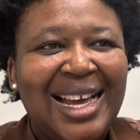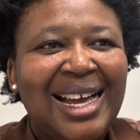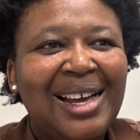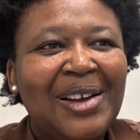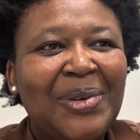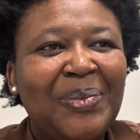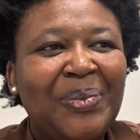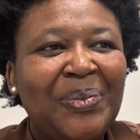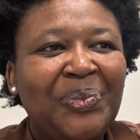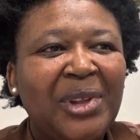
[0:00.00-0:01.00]

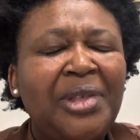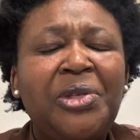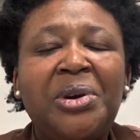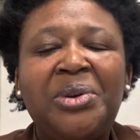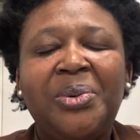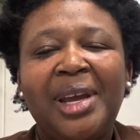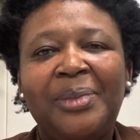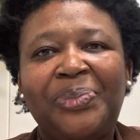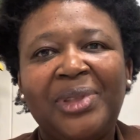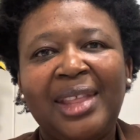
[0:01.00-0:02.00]
A third way
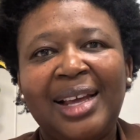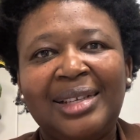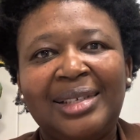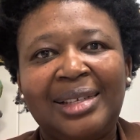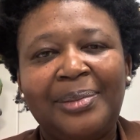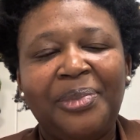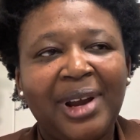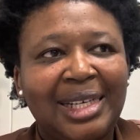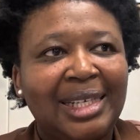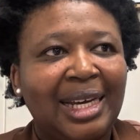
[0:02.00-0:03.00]
that
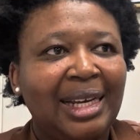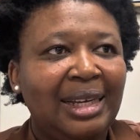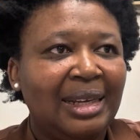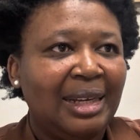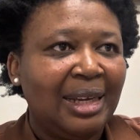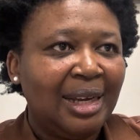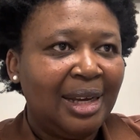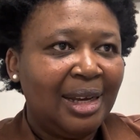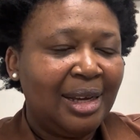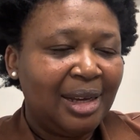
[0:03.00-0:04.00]
practically
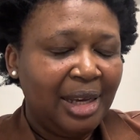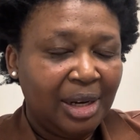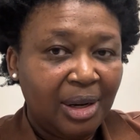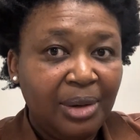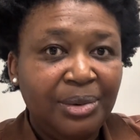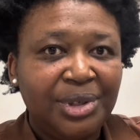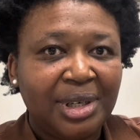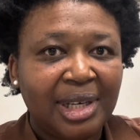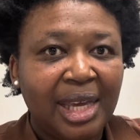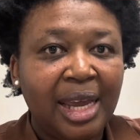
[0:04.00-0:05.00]

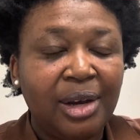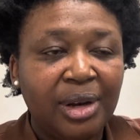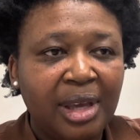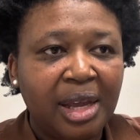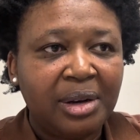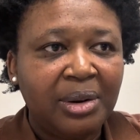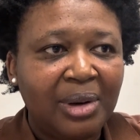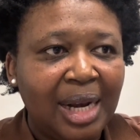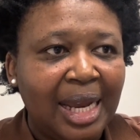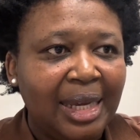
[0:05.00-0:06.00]
inclusion can
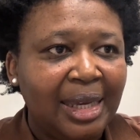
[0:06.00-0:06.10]
look like